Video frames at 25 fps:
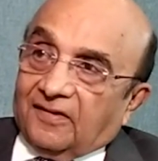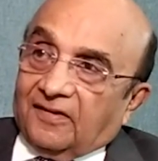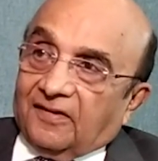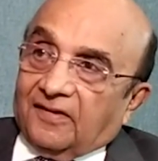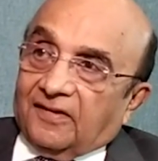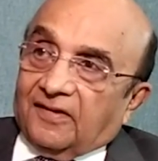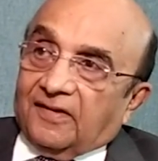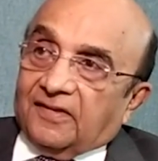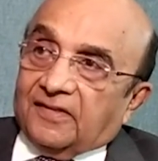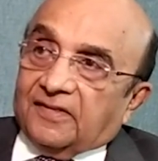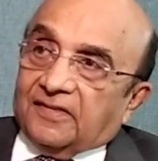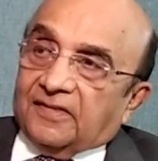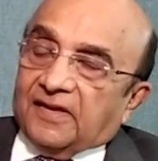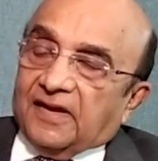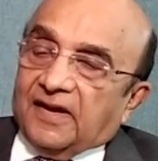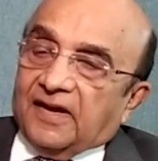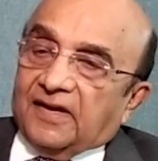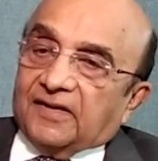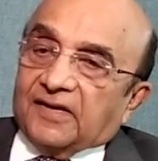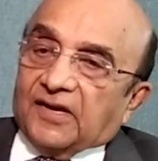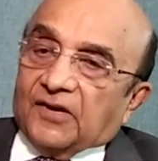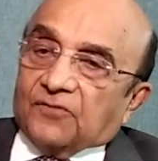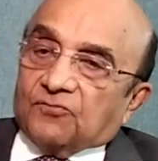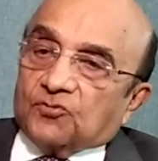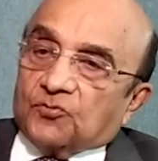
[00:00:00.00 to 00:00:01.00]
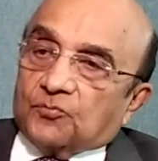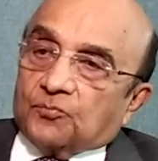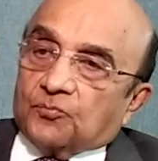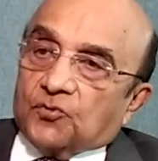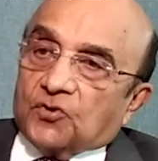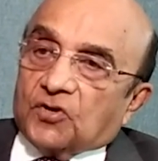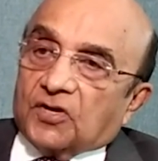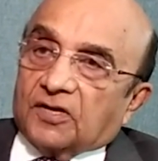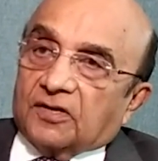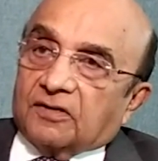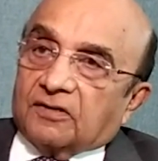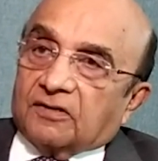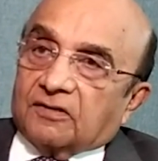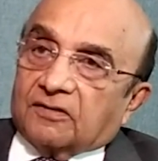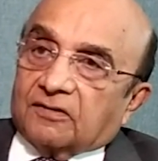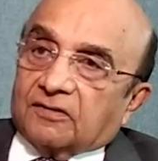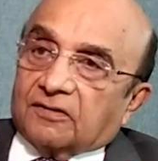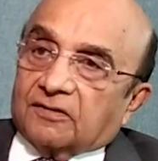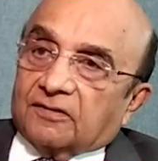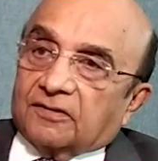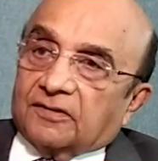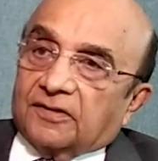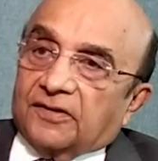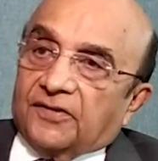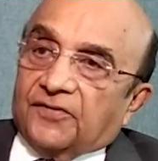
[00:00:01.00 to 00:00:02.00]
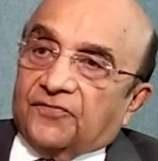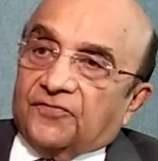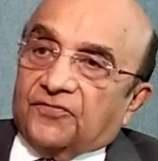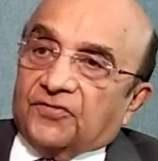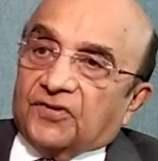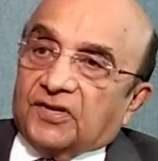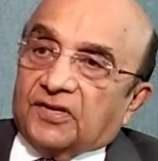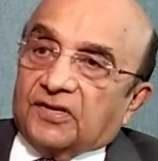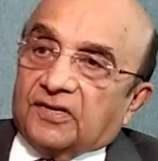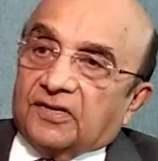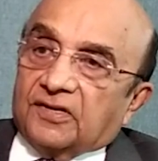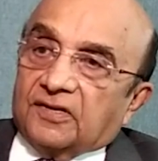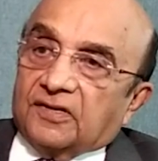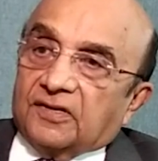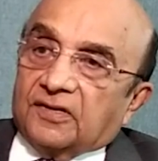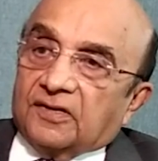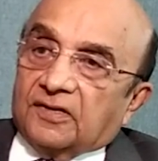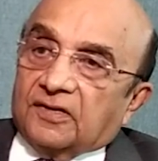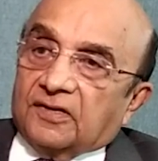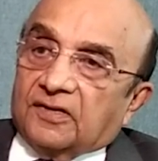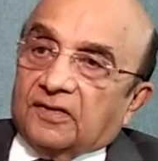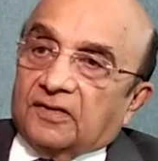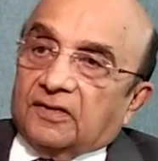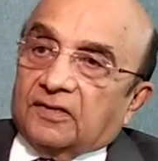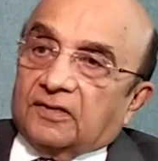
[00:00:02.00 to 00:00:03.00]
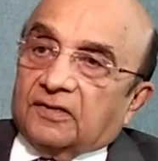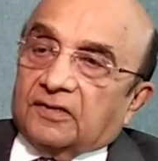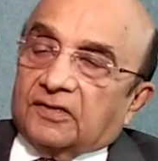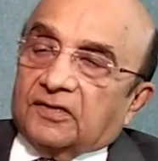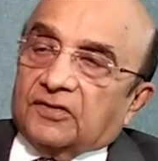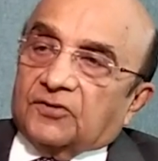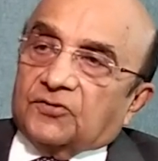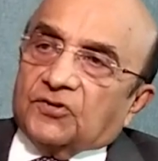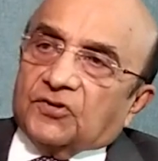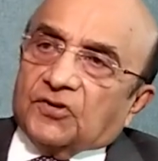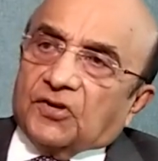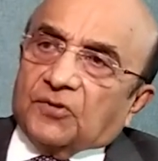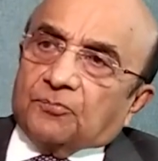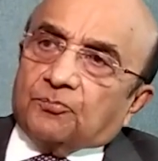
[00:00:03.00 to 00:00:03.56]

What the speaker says: And that I would put it I